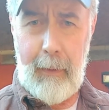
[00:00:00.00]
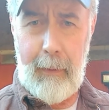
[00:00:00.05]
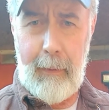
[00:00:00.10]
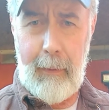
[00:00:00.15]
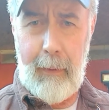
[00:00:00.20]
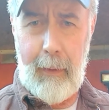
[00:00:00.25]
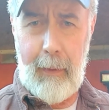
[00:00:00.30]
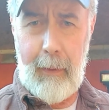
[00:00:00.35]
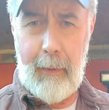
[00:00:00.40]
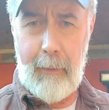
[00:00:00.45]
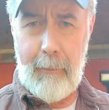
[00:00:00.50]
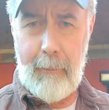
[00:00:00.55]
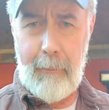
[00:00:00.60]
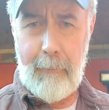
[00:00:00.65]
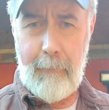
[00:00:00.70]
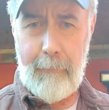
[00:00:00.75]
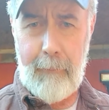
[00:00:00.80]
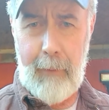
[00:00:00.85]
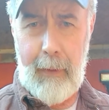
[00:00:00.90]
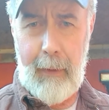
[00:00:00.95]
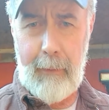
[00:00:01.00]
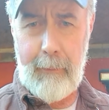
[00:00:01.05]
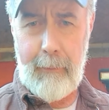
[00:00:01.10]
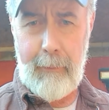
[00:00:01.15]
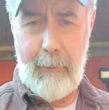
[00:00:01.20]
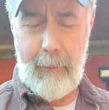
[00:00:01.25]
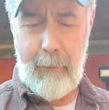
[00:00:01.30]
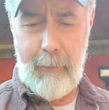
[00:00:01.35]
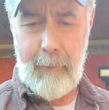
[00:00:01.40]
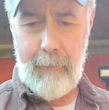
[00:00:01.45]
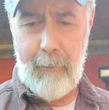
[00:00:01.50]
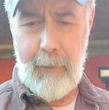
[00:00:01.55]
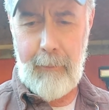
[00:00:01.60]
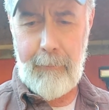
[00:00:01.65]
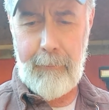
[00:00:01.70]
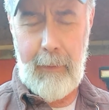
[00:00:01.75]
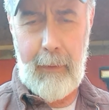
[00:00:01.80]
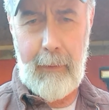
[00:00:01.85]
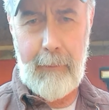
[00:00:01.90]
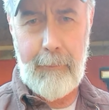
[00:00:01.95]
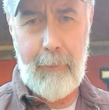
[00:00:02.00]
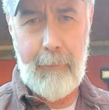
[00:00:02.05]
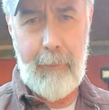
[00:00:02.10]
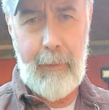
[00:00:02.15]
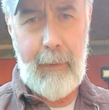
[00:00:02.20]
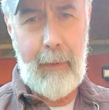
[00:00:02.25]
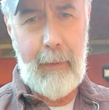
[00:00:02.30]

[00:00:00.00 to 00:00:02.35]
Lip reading: in the hand, fast, very fast moving.